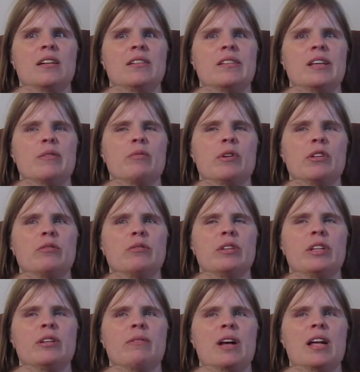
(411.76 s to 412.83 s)
they worked
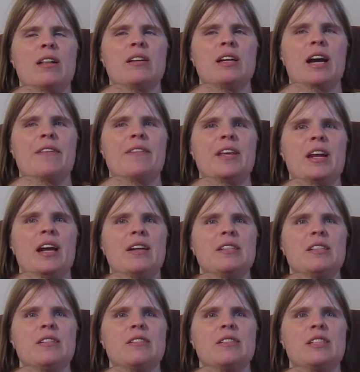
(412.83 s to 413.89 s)
really well. And then I
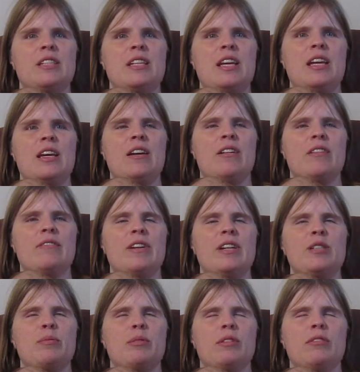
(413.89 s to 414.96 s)
started seeing on
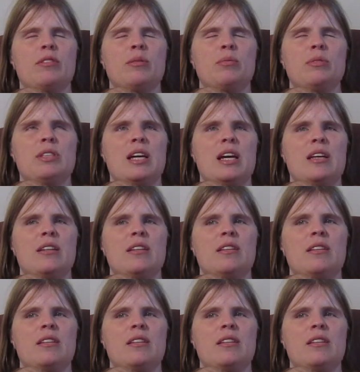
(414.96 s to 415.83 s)
Facebook groups that